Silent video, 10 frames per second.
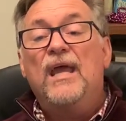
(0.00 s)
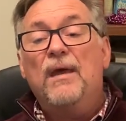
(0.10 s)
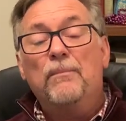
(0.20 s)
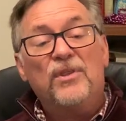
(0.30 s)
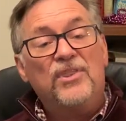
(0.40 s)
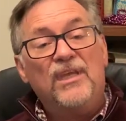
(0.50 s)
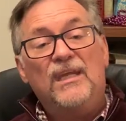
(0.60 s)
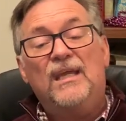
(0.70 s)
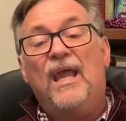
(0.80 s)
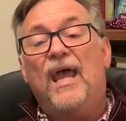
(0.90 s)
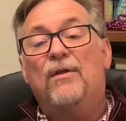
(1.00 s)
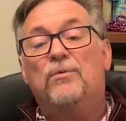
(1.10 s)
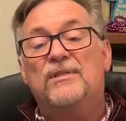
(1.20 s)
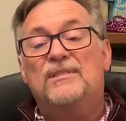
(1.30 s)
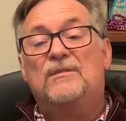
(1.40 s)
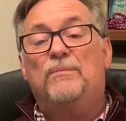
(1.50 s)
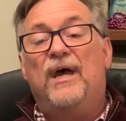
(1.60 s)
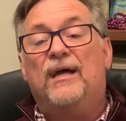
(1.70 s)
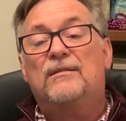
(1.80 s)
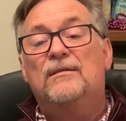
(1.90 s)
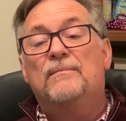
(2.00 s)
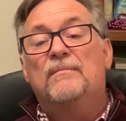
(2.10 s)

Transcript: empathy, and respect.